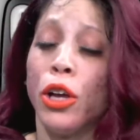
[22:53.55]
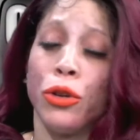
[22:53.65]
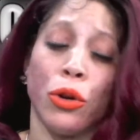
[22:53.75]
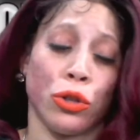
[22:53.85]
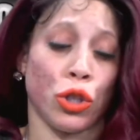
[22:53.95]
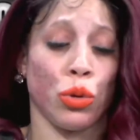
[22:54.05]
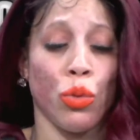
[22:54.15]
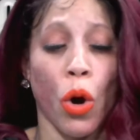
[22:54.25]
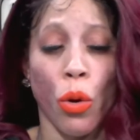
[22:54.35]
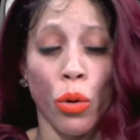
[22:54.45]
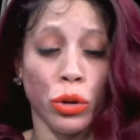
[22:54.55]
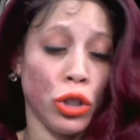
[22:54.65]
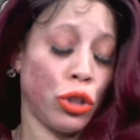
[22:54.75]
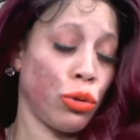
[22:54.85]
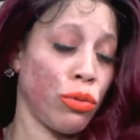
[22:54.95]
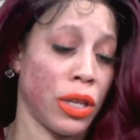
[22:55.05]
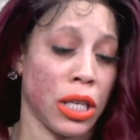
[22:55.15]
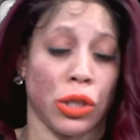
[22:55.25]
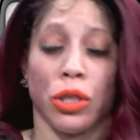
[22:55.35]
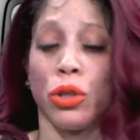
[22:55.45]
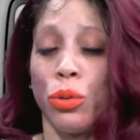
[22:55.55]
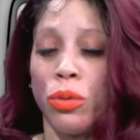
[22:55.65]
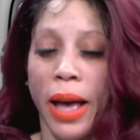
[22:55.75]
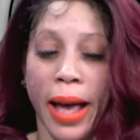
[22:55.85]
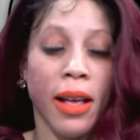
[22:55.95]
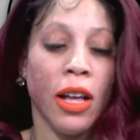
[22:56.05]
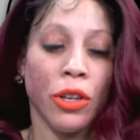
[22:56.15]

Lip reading: you know, you're too old, or you're too this, or you're too that.